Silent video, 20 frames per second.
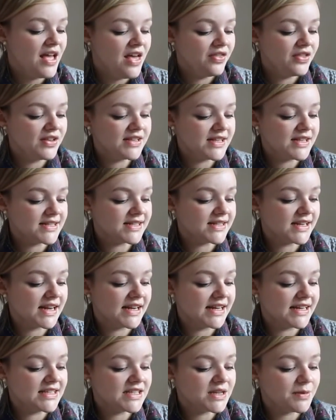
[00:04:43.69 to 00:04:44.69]
This is
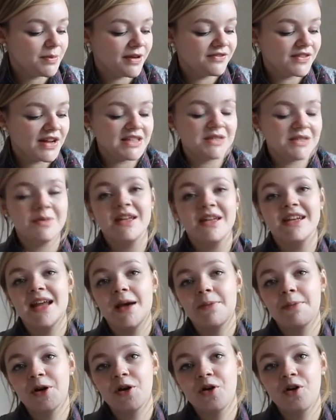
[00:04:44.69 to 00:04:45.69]
Lolita by Vladimir
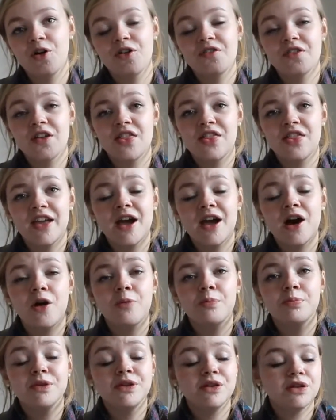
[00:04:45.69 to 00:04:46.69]
Nabokov. They are
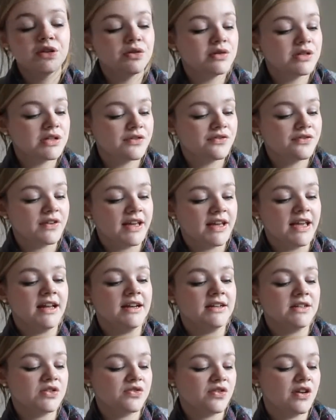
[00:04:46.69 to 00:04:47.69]
beautifully
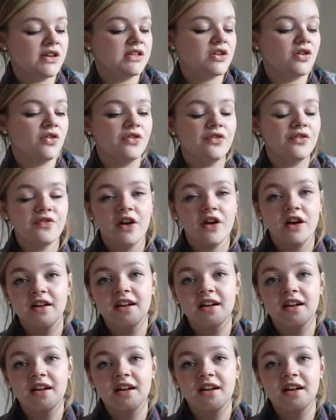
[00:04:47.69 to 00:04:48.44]
illustrated on the front.